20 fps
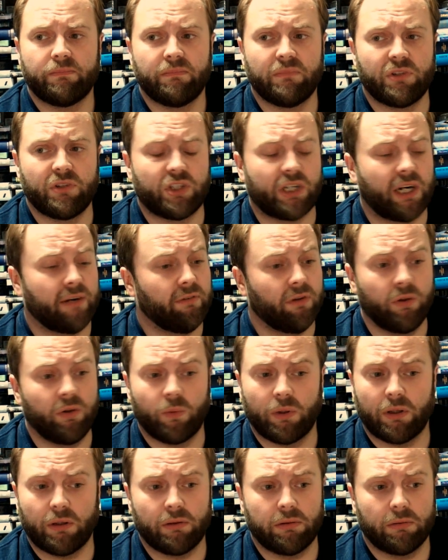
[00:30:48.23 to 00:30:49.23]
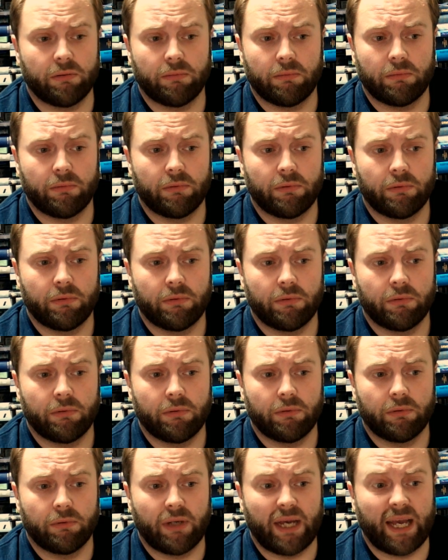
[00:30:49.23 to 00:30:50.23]
traveled the world
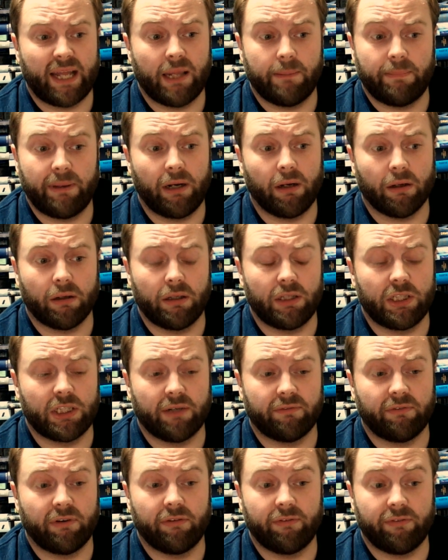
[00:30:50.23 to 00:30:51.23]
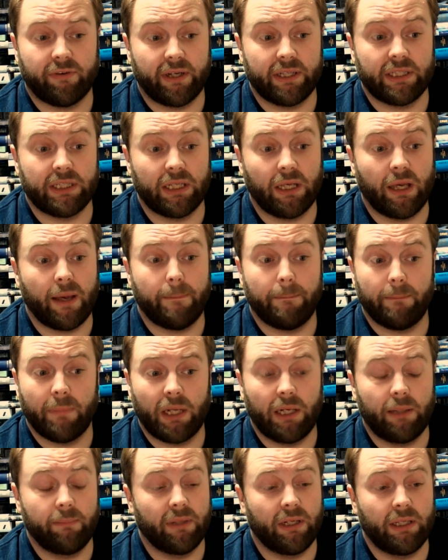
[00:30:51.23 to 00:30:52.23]
and depend on each other in fighting
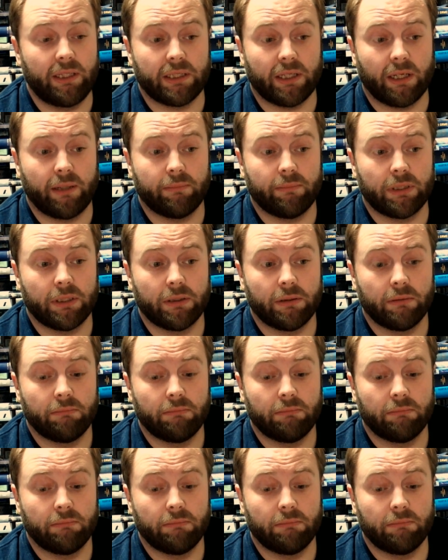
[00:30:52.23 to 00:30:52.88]
many, many times.